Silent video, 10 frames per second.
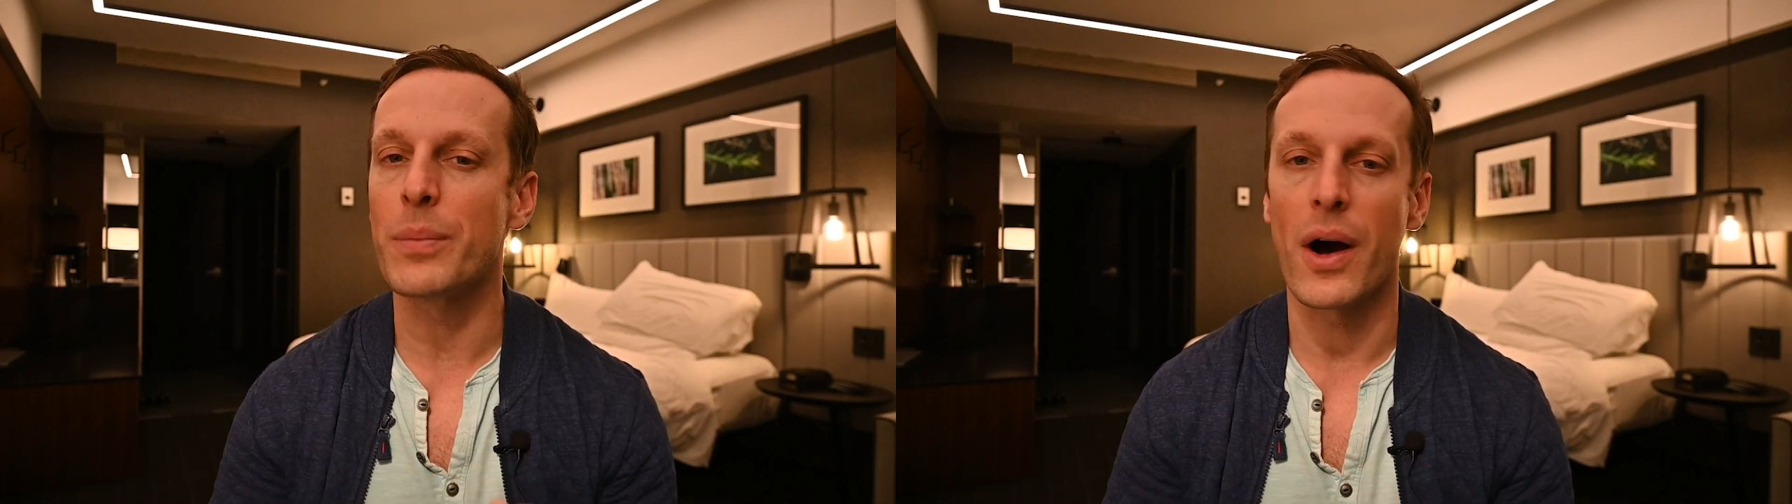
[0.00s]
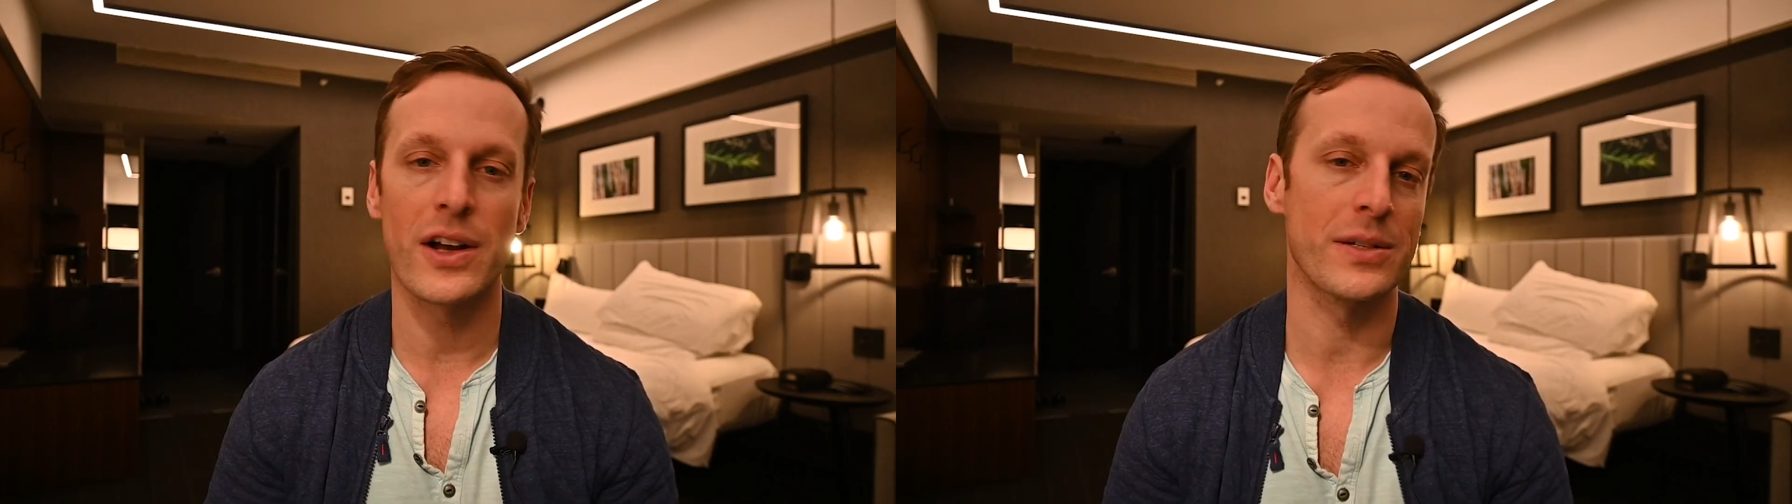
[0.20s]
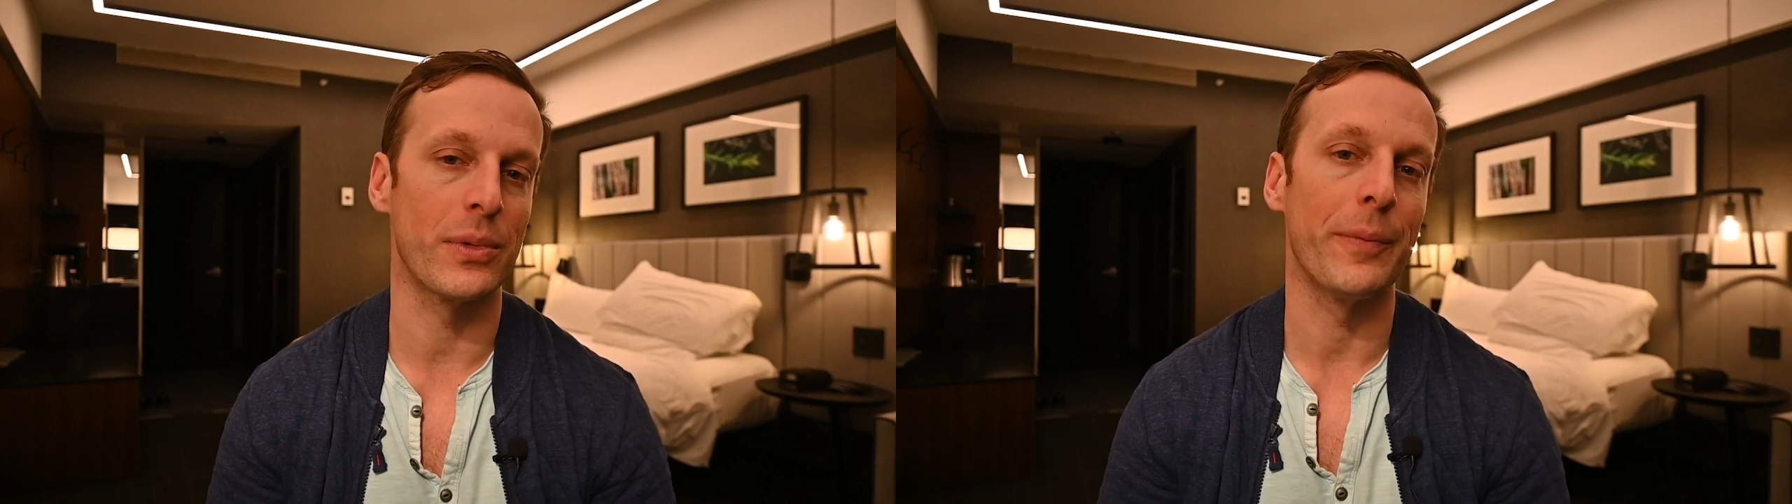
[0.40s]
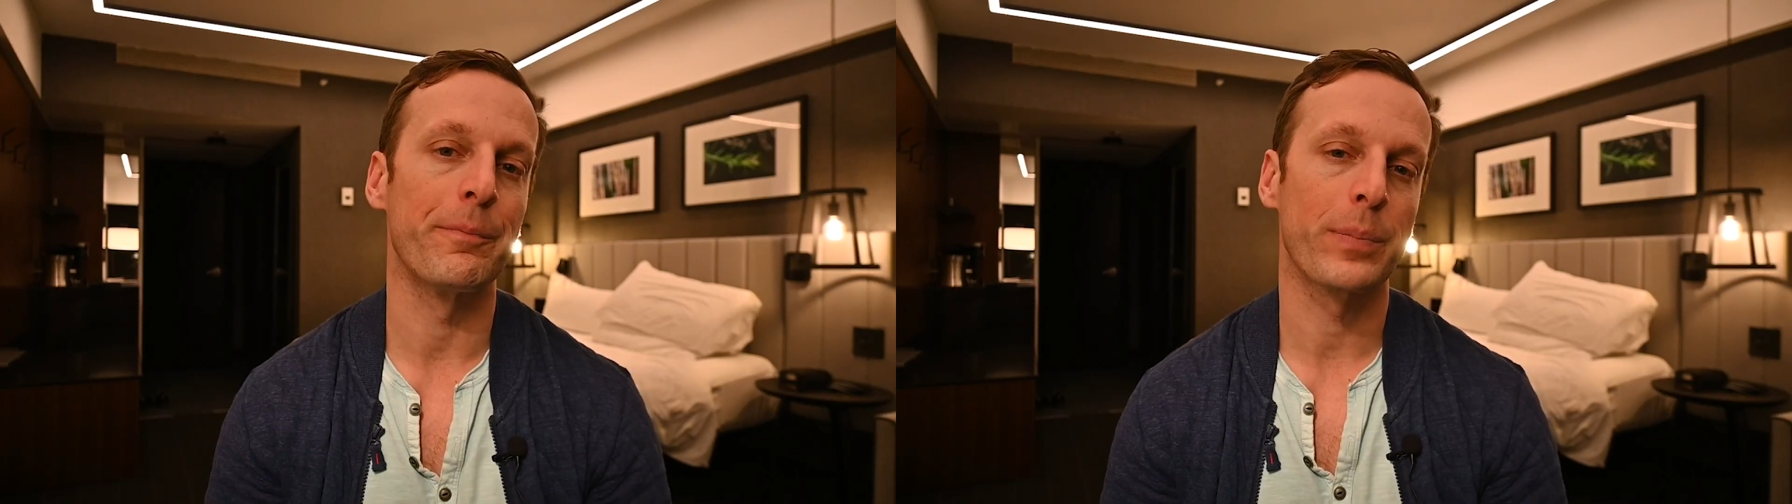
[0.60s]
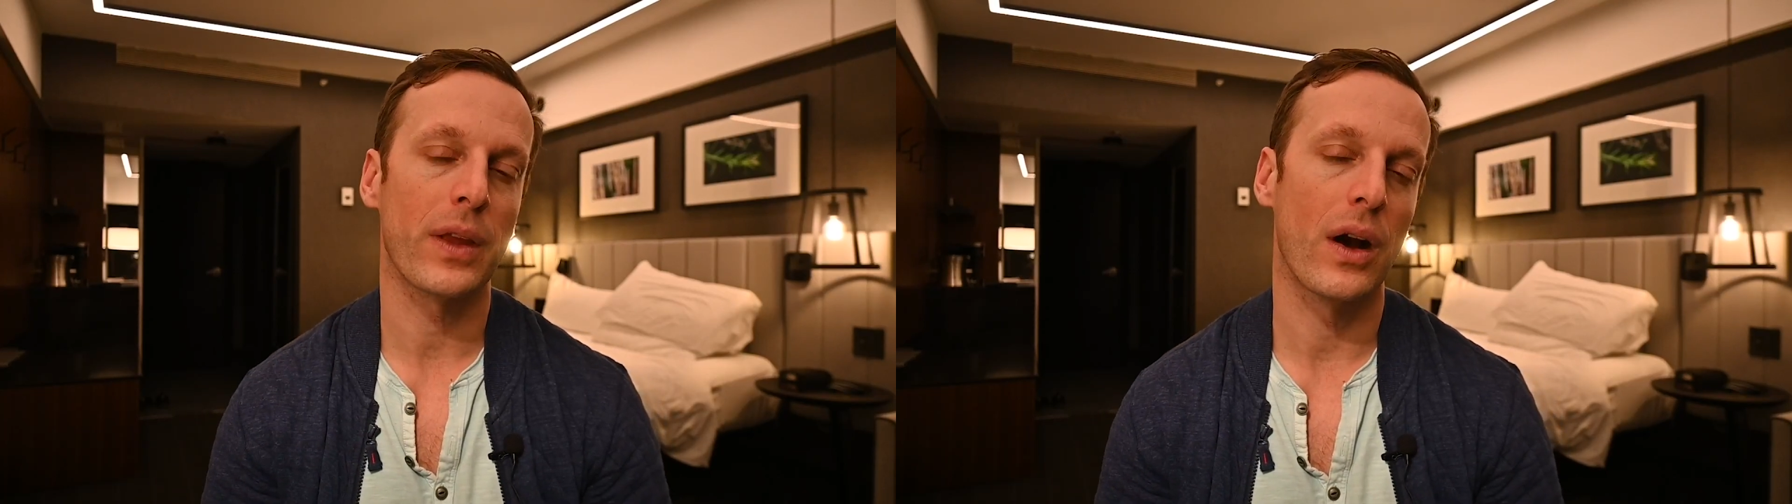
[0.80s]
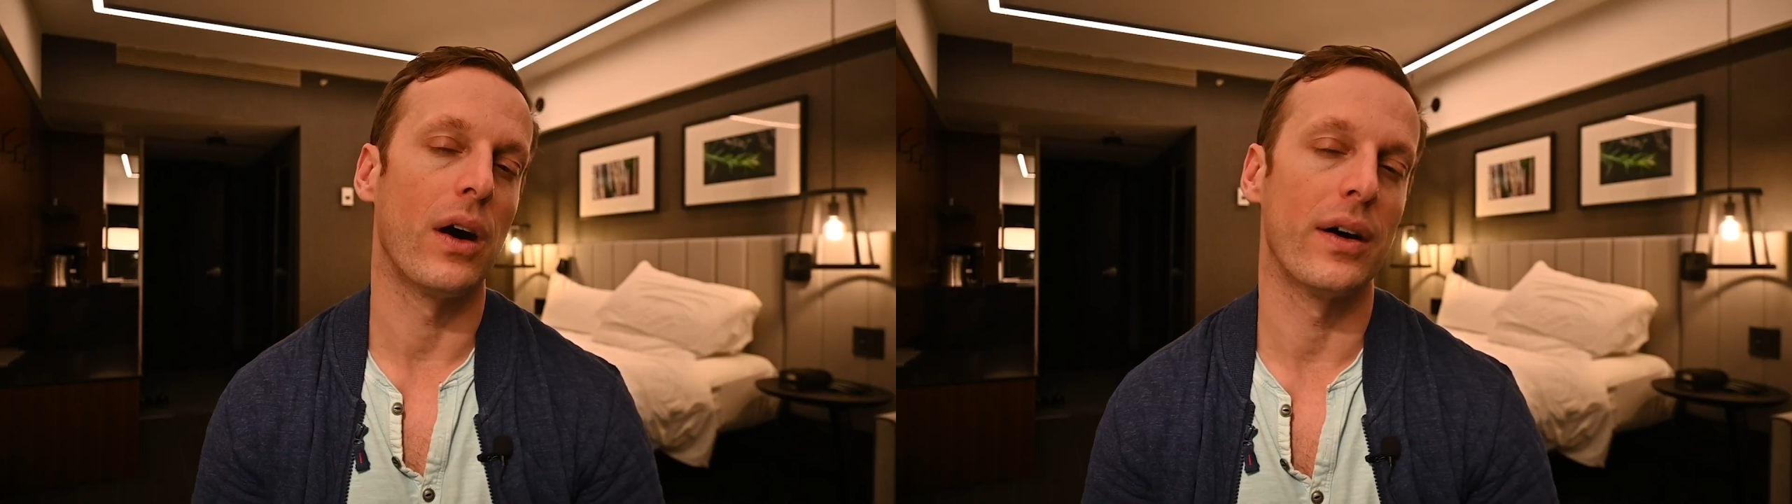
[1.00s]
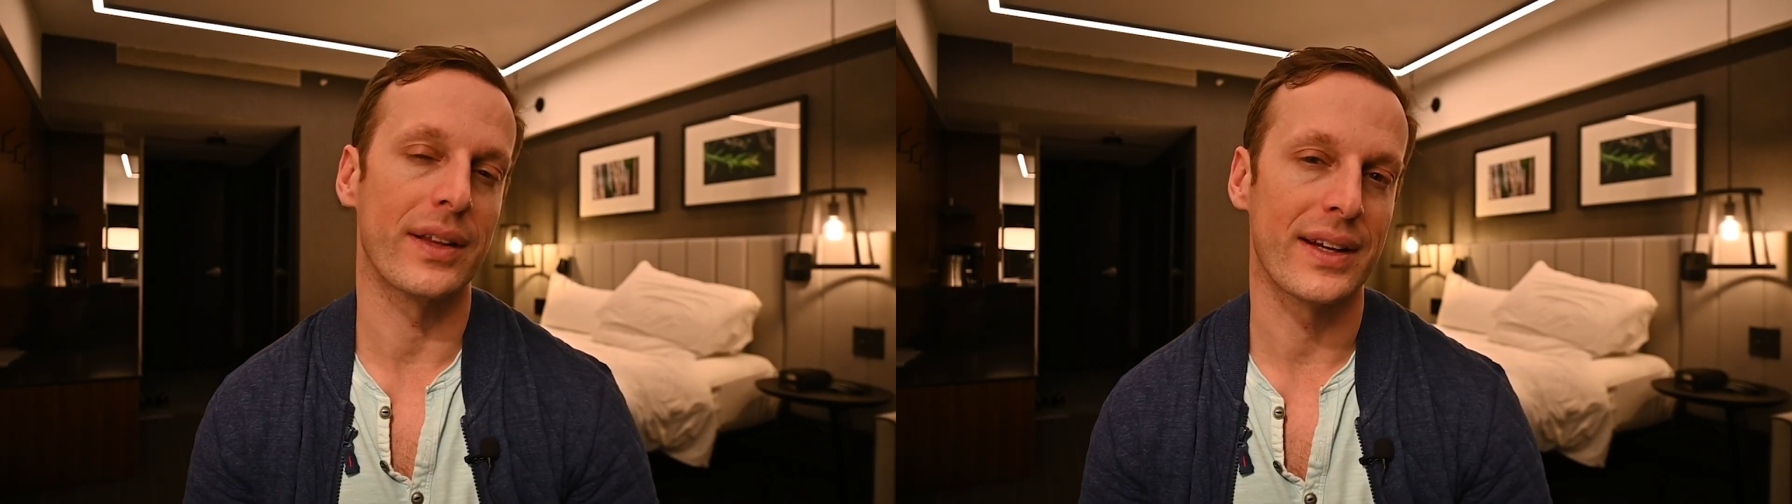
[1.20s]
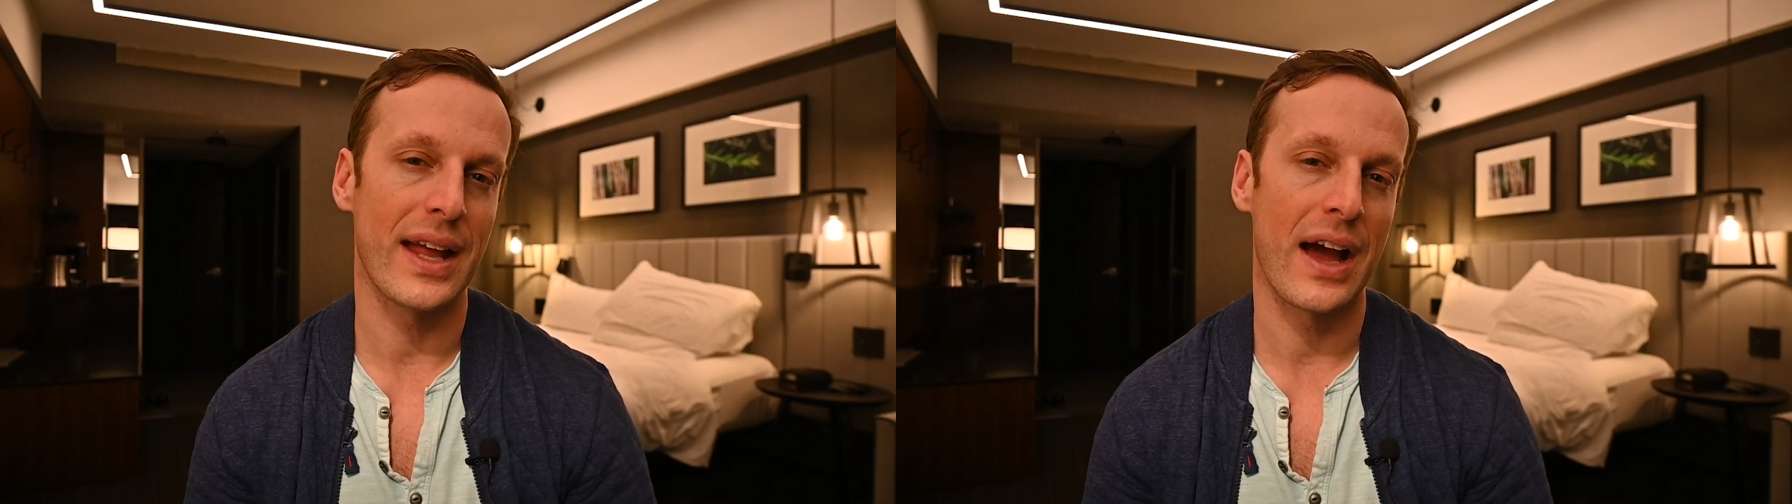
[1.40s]
possible on
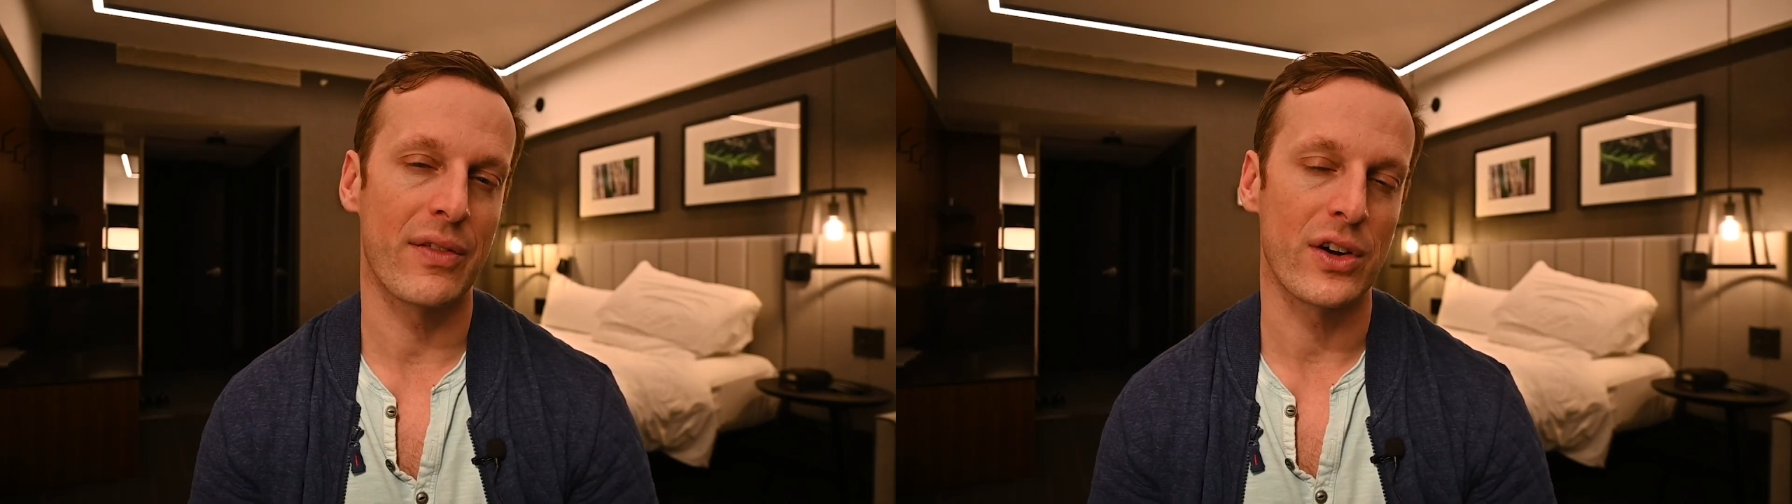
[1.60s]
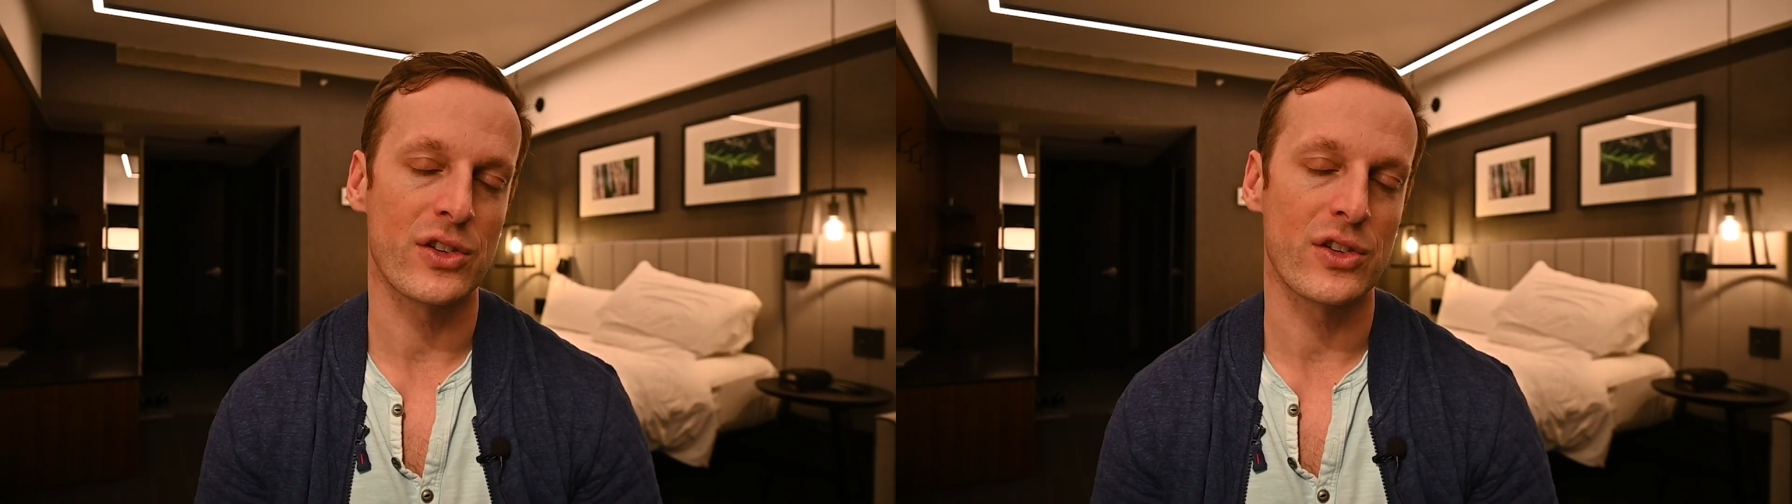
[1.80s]
the cadaver.